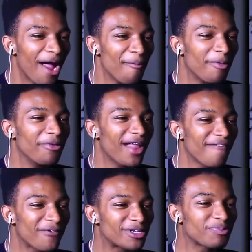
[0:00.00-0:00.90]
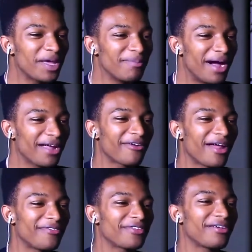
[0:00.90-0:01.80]
I remember when I first played
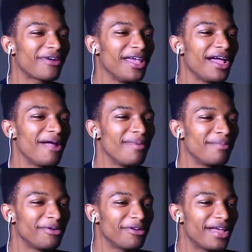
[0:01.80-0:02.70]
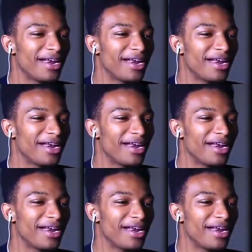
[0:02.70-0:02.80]
Minecraft, right? I remember.